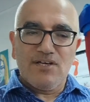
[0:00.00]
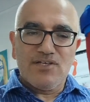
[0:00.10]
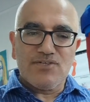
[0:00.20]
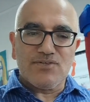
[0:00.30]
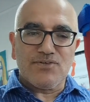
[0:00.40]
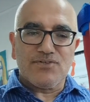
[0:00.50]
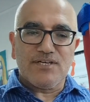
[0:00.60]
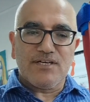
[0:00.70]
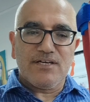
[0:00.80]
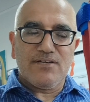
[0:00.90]
So
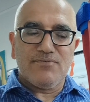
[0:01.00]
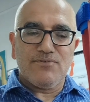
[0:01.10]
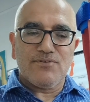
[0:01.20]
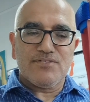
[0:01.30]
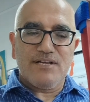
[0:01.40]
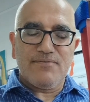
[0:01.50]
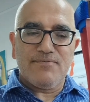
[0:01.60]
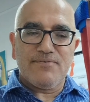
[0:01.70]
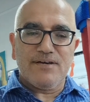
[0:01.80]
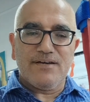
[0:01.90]
take care of yourself
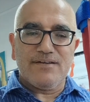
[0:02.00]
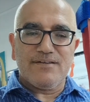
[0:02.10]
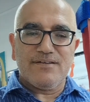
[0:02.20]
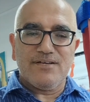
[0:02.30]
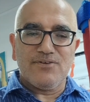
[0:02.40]
and